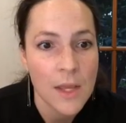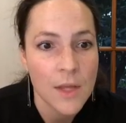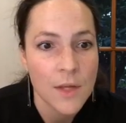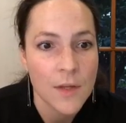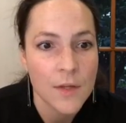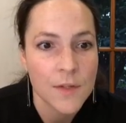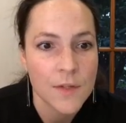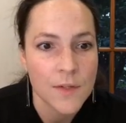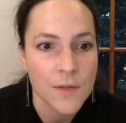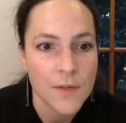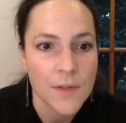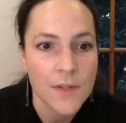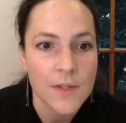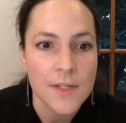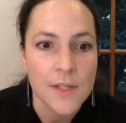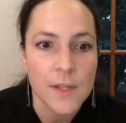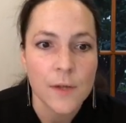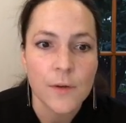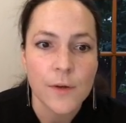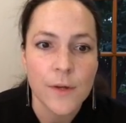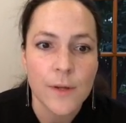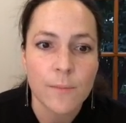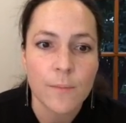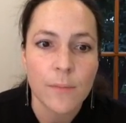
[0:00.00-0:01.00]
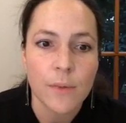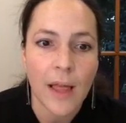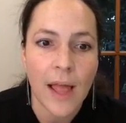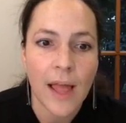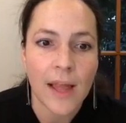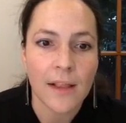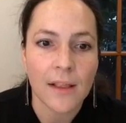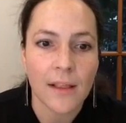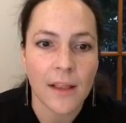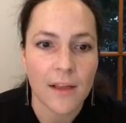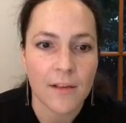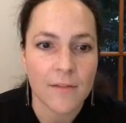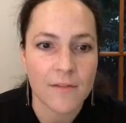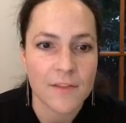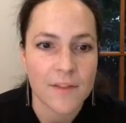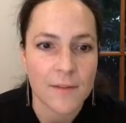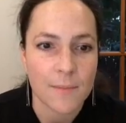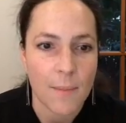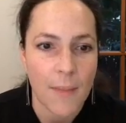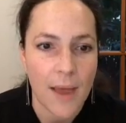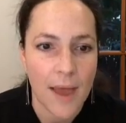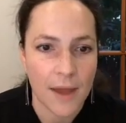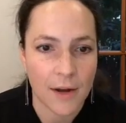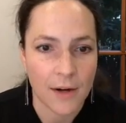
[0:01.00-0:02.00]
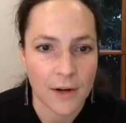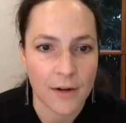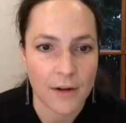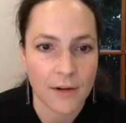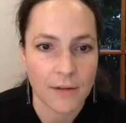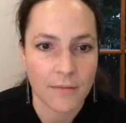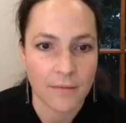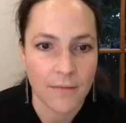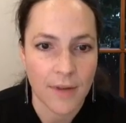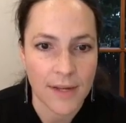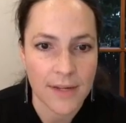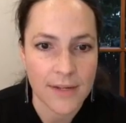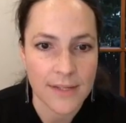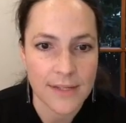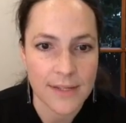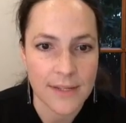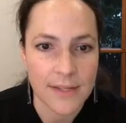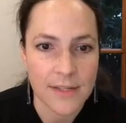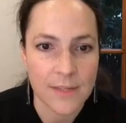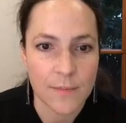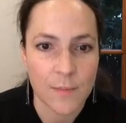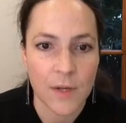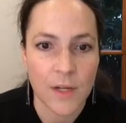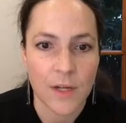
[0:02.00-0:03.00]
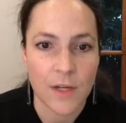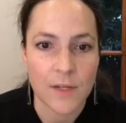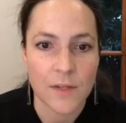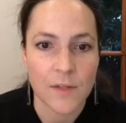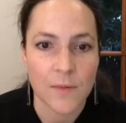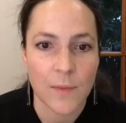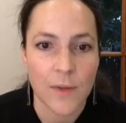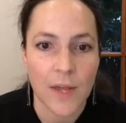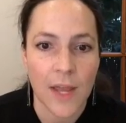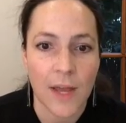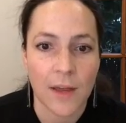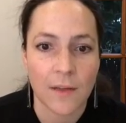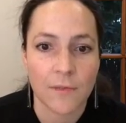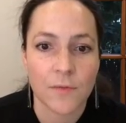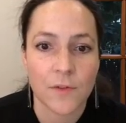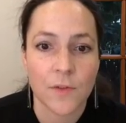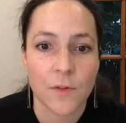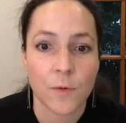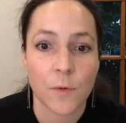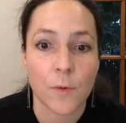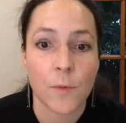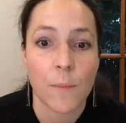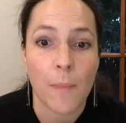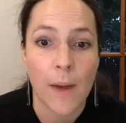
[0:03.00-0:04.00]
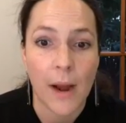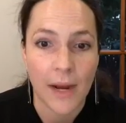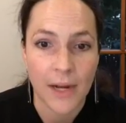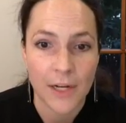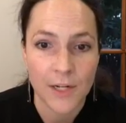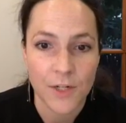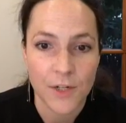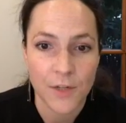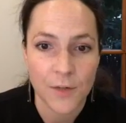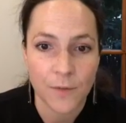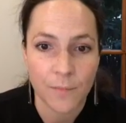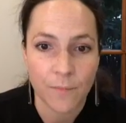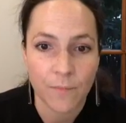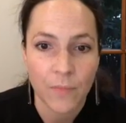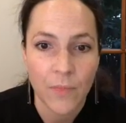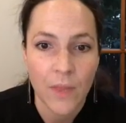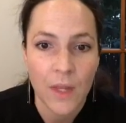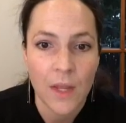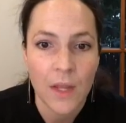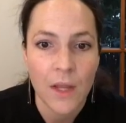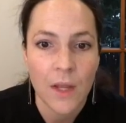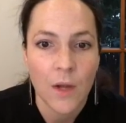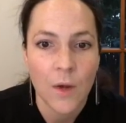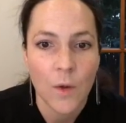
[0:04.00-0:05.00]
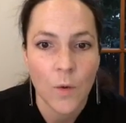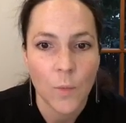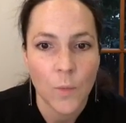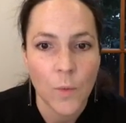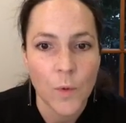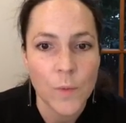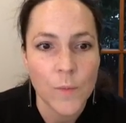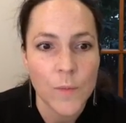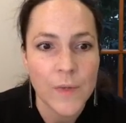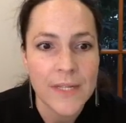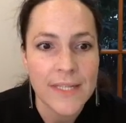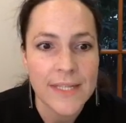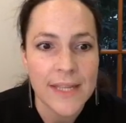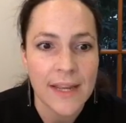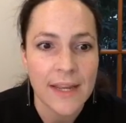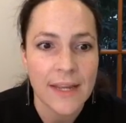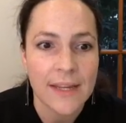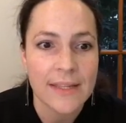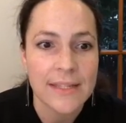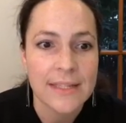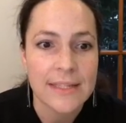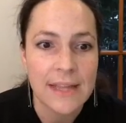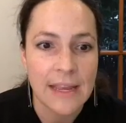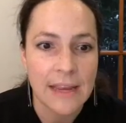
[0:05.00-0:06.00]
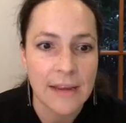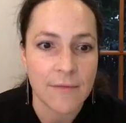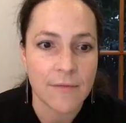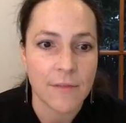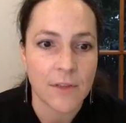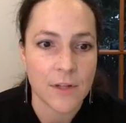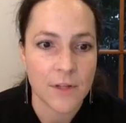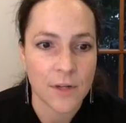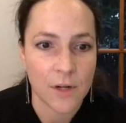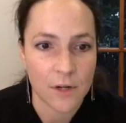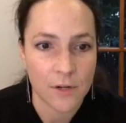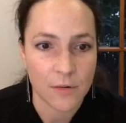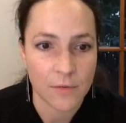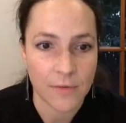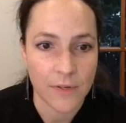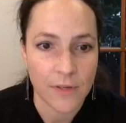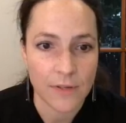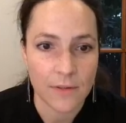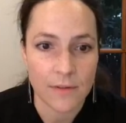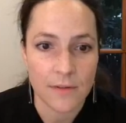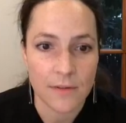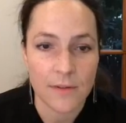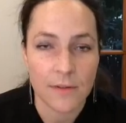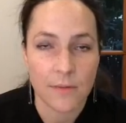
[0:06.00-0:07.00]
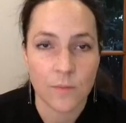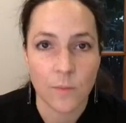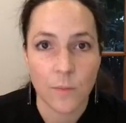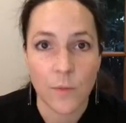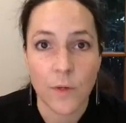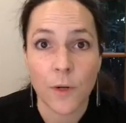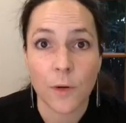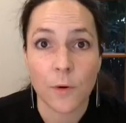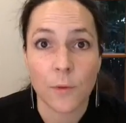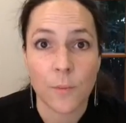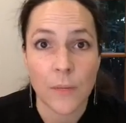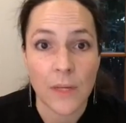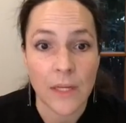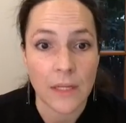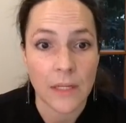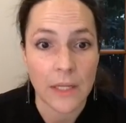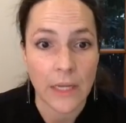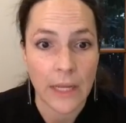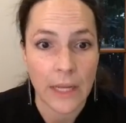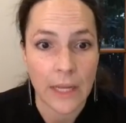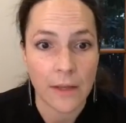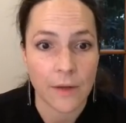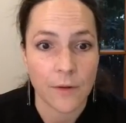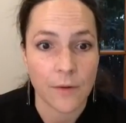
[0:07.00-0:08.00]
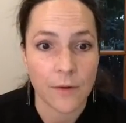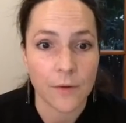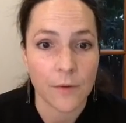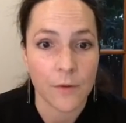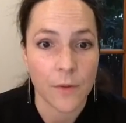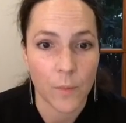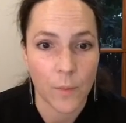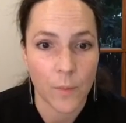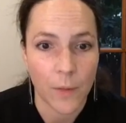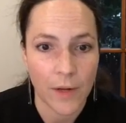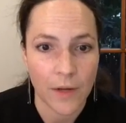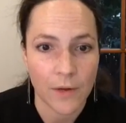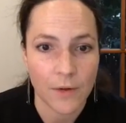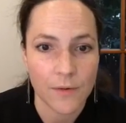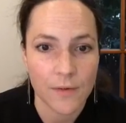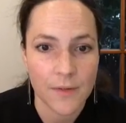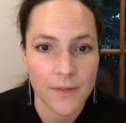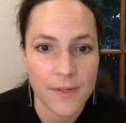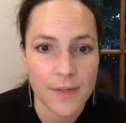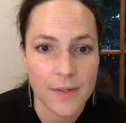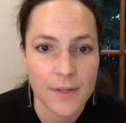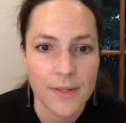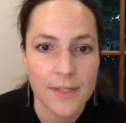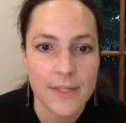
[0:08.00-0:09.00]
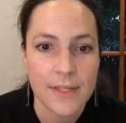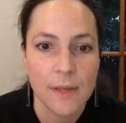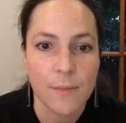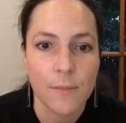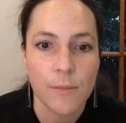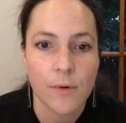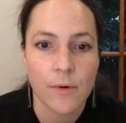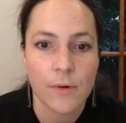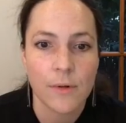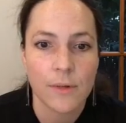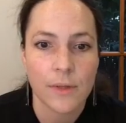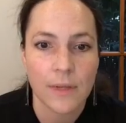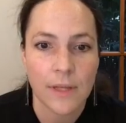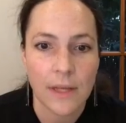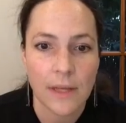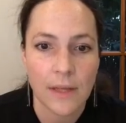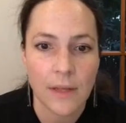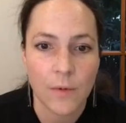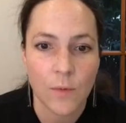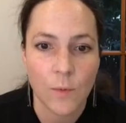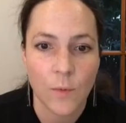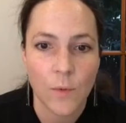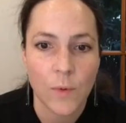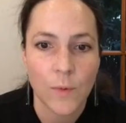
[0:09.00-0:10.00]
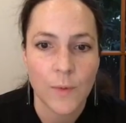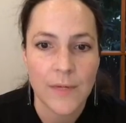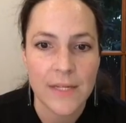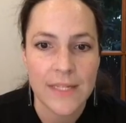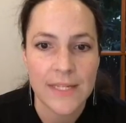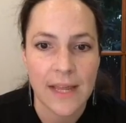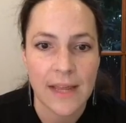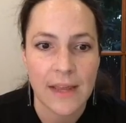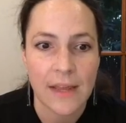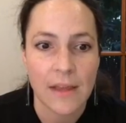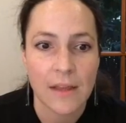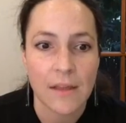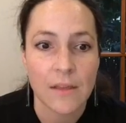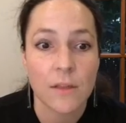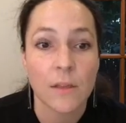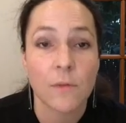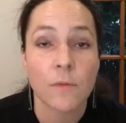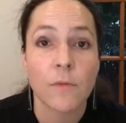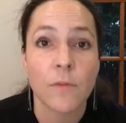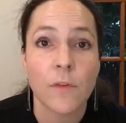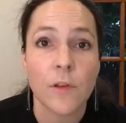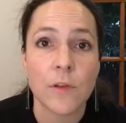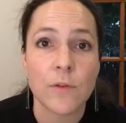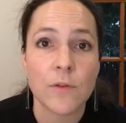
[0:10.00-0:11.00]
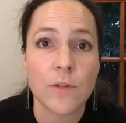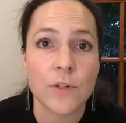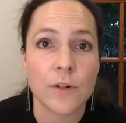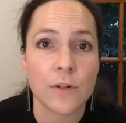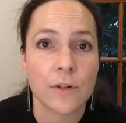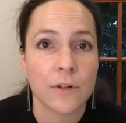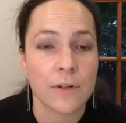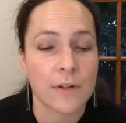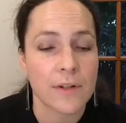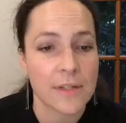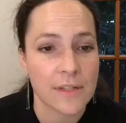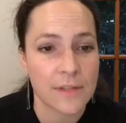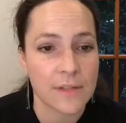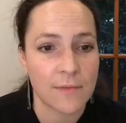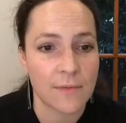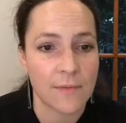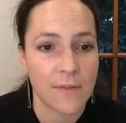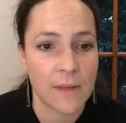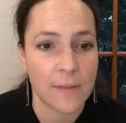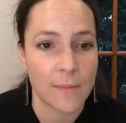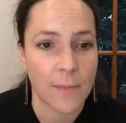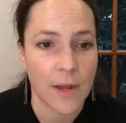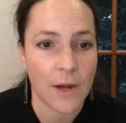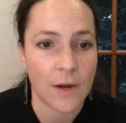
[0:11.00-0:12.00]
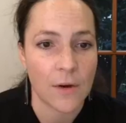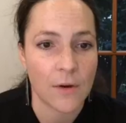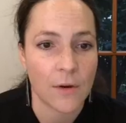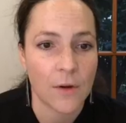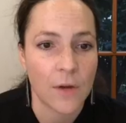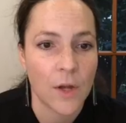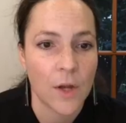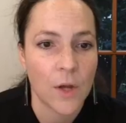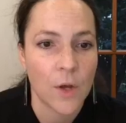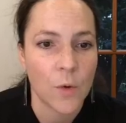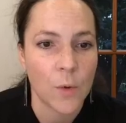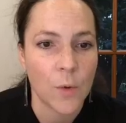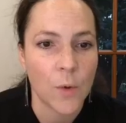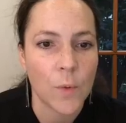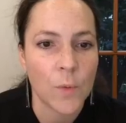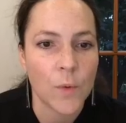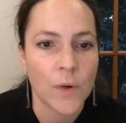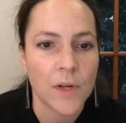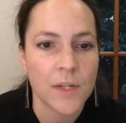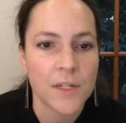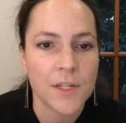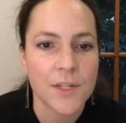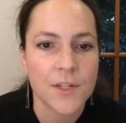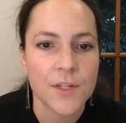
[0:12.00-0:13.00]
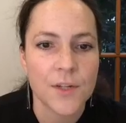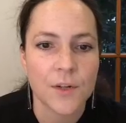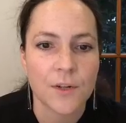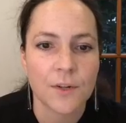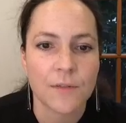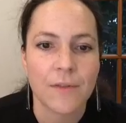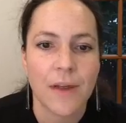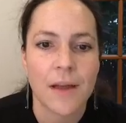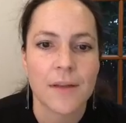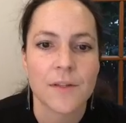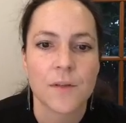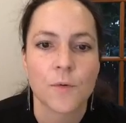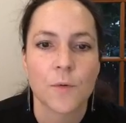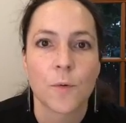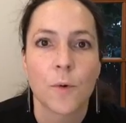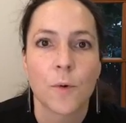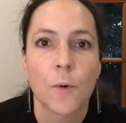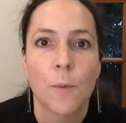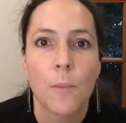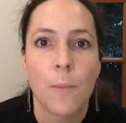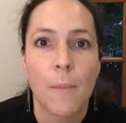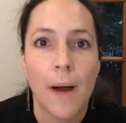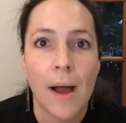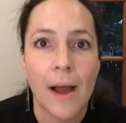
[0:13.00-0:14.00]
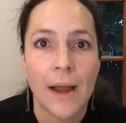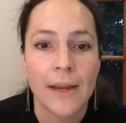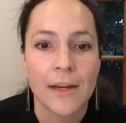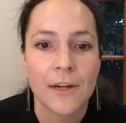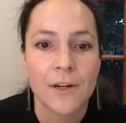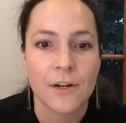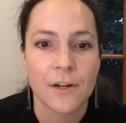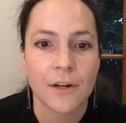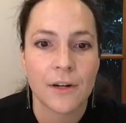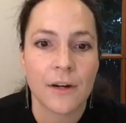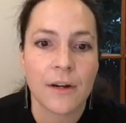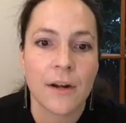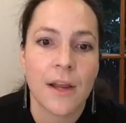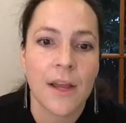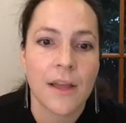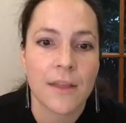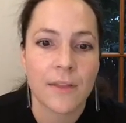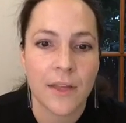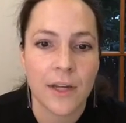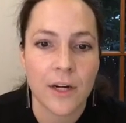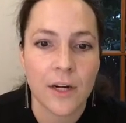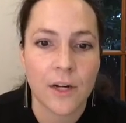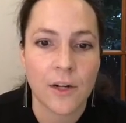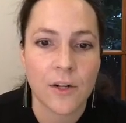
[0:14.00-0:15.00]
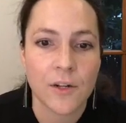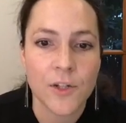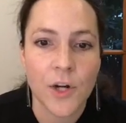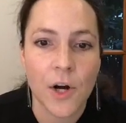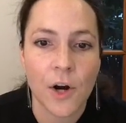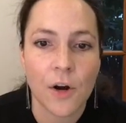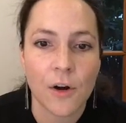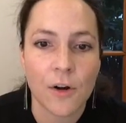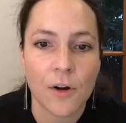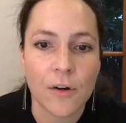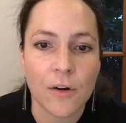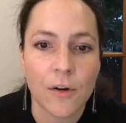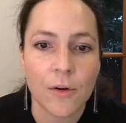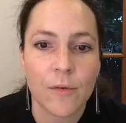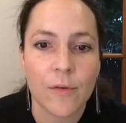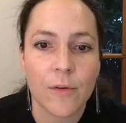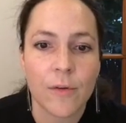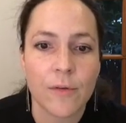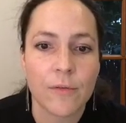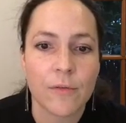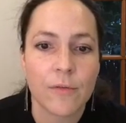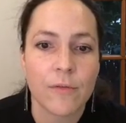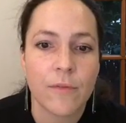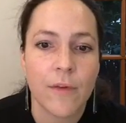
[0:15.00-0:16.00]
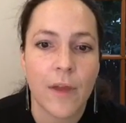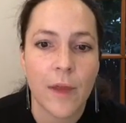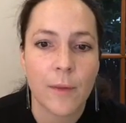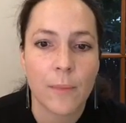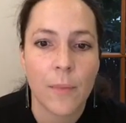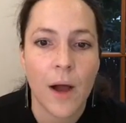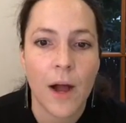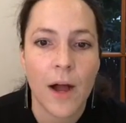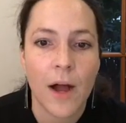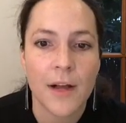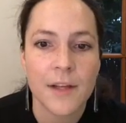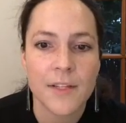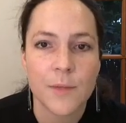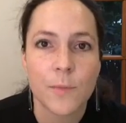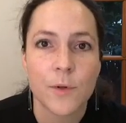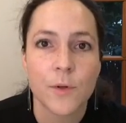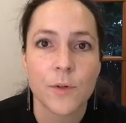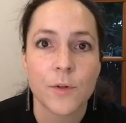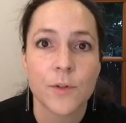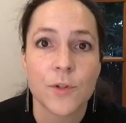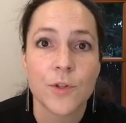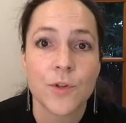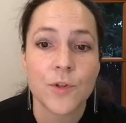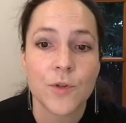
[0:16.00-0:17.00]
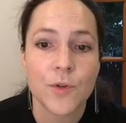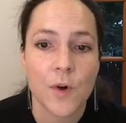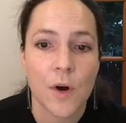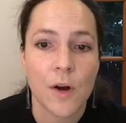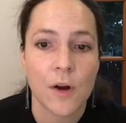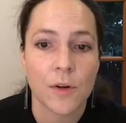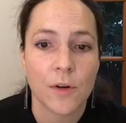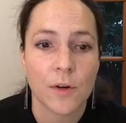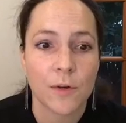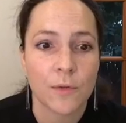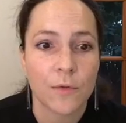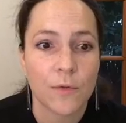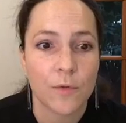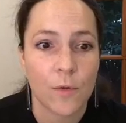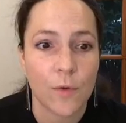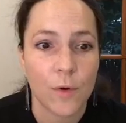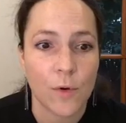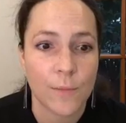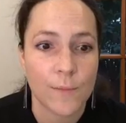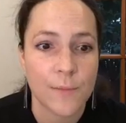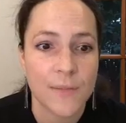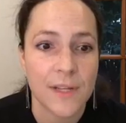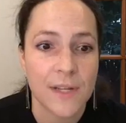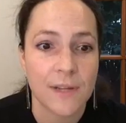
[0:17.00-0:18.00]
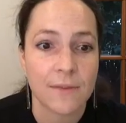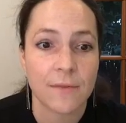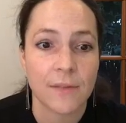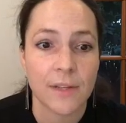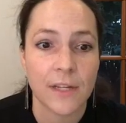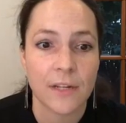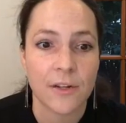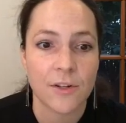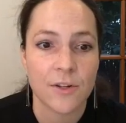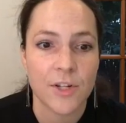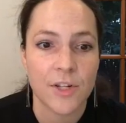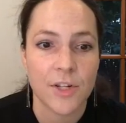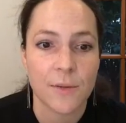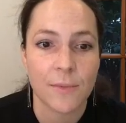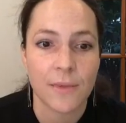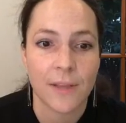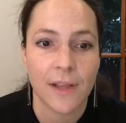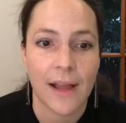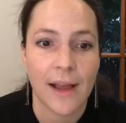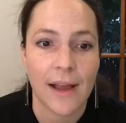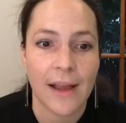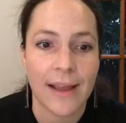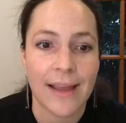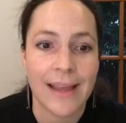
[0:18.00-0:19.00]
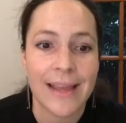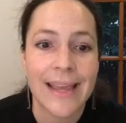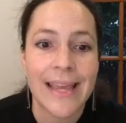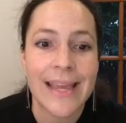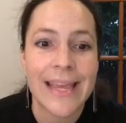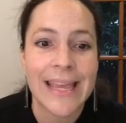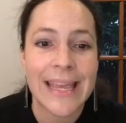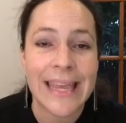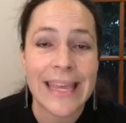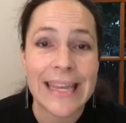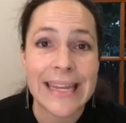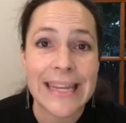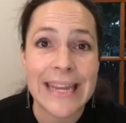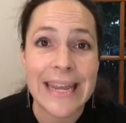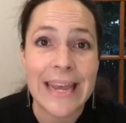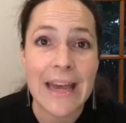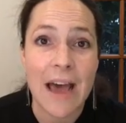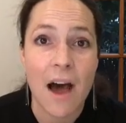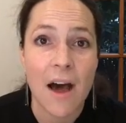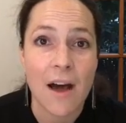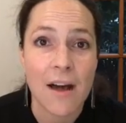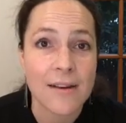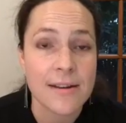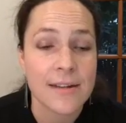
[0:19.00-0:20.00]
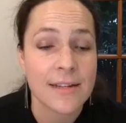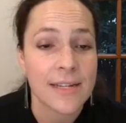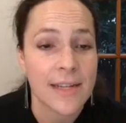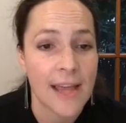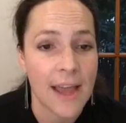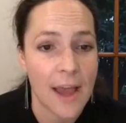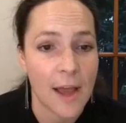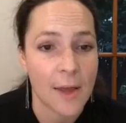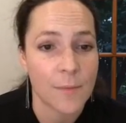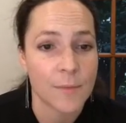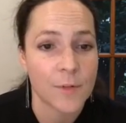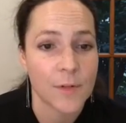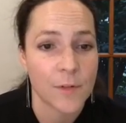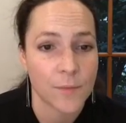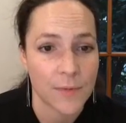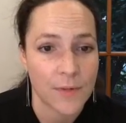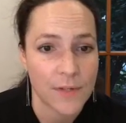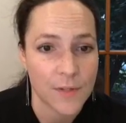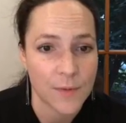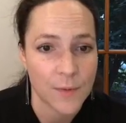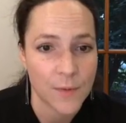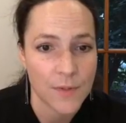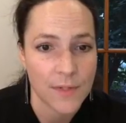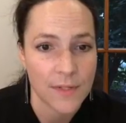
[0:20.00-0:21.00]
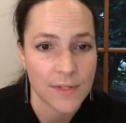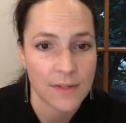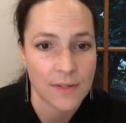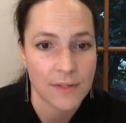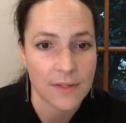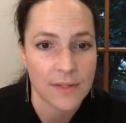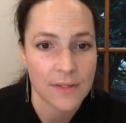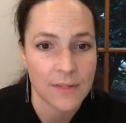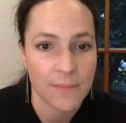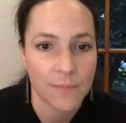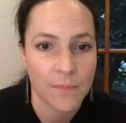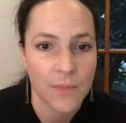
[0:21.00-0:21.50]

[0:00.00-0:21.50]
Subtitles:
So the slogan Black Lives Matter exists because we have to remind you. When we say save the dolphins, we don't mean kill the whales. Similarly, when we say the future is female, we want it to serve as a reminder that alternative and possible stronger forms of leadership lie in untapped resources.